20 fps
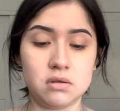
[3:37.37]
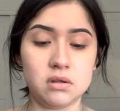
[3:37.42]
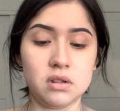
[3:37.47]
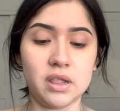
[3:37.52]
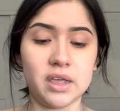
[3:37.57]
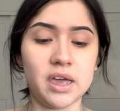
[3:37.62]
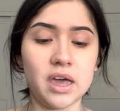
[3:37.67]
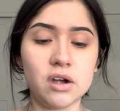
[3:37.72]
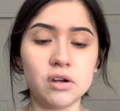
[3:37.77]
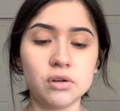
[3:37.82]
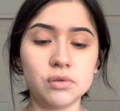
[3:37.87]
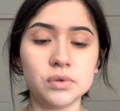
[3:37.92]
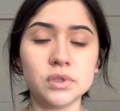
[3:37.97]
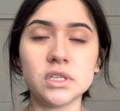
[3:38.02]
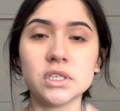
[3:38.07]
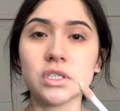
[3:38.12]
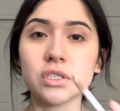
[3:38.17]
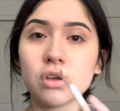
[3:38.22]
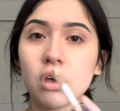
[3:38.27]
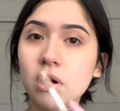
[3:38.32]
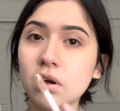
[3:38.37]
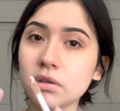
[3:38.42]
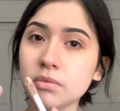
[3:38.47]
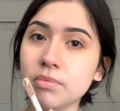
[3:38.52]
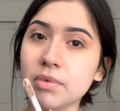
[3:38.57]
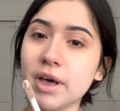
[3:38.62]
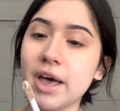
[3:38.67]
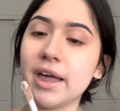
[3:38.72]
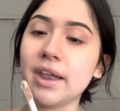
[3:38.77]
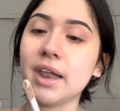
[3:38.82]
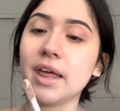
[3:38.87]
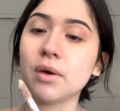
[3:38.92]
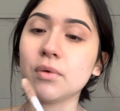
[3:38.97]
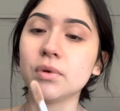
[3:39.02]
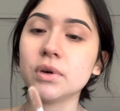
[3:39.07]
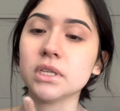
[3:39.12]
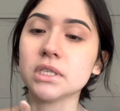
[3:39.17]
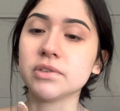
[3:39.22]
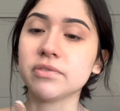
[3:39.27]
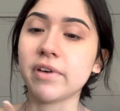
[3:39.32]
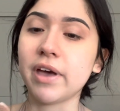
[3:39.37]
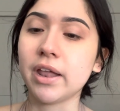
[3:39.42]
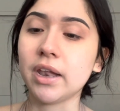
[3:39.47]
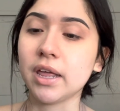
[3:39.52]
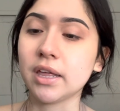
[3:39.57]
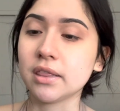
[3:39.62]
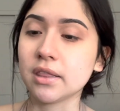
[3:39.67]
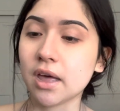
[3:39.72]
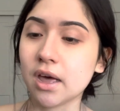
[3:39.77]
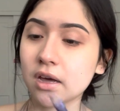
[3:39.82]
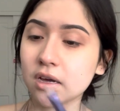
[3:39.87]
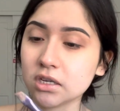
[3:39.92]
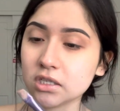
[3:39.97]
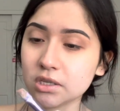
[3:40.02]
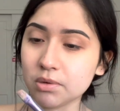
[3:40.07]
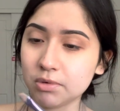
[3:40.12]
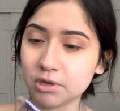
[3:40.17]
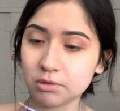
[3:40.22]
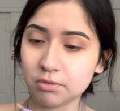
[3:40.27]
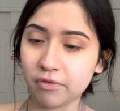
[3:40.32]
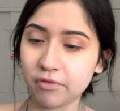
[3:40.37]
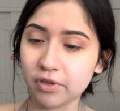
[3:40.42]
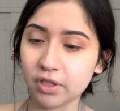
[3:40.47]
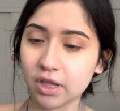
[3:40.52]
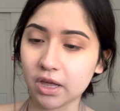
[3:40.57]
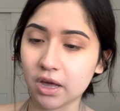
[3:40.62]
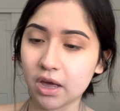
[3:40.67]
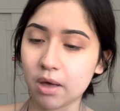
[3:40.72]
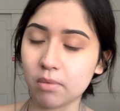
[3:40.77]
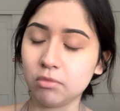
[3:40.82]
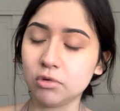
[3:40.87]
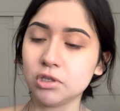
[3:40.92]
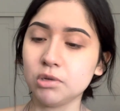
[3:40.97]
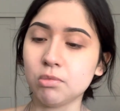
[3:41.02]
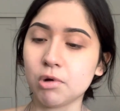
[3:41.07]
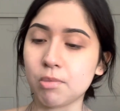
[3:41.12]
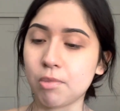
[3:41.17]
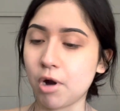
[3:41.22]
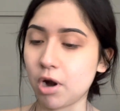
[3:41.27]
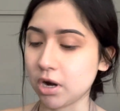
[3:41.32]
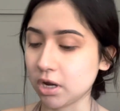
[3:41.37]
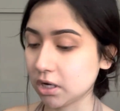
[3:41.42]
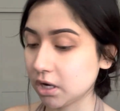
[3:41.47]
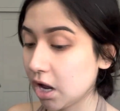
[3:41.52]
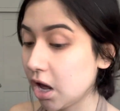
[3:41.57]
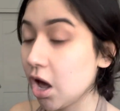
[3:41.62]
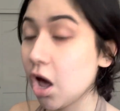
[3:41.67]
Like, I don't know what this is called, but I like when it's fat like that because it makes me feel like I'm using more product.